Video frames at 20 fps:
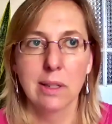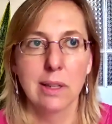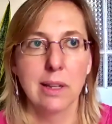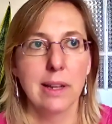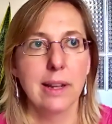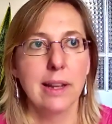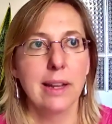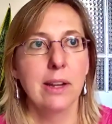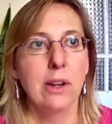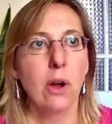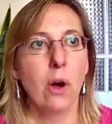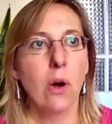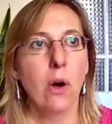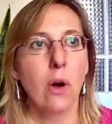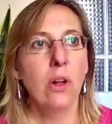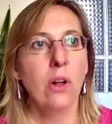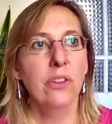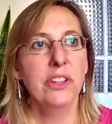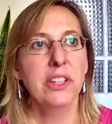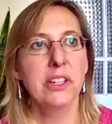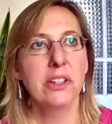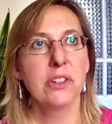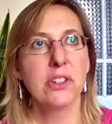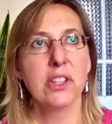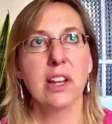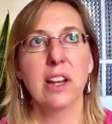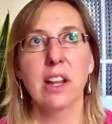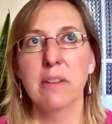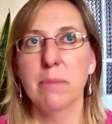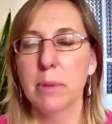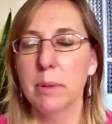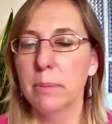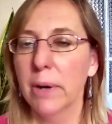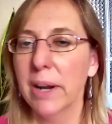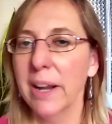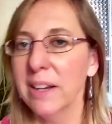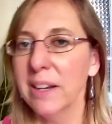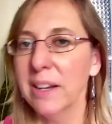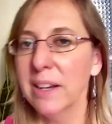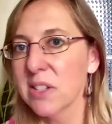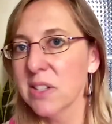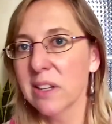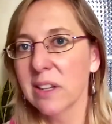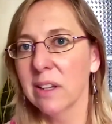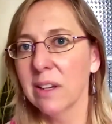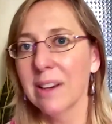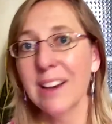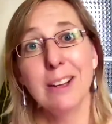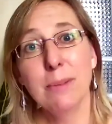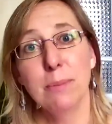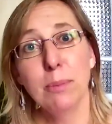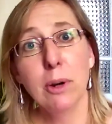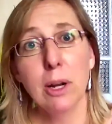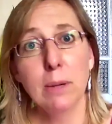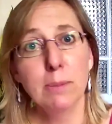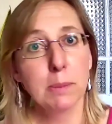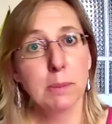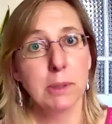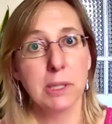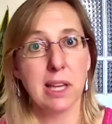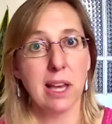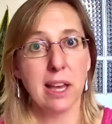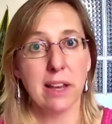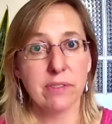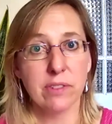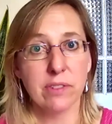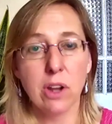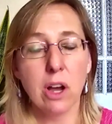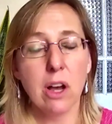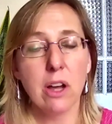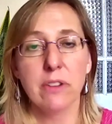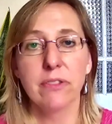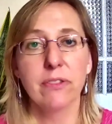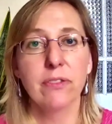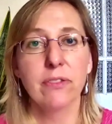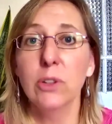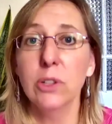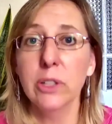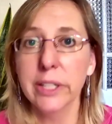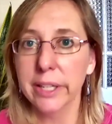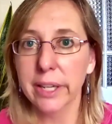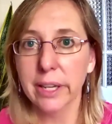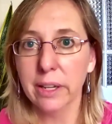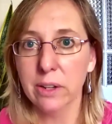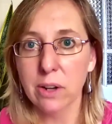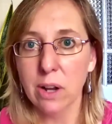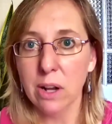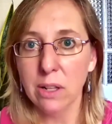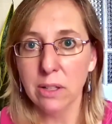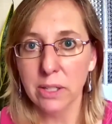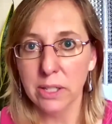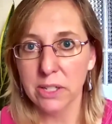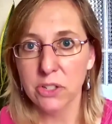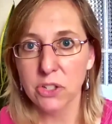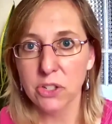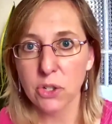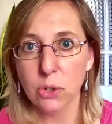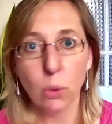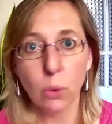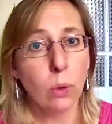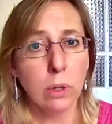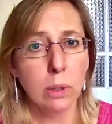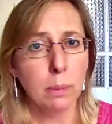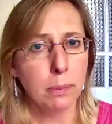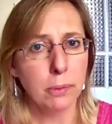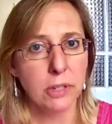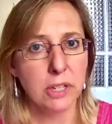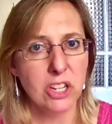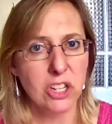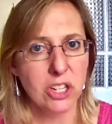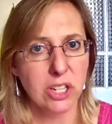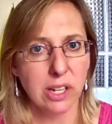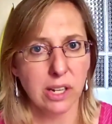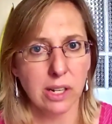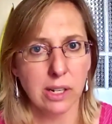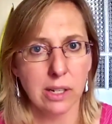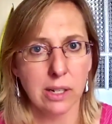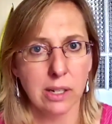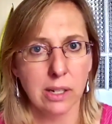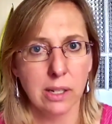In all the years that I've been practicing, I probably have not fully acknowledged or appreciated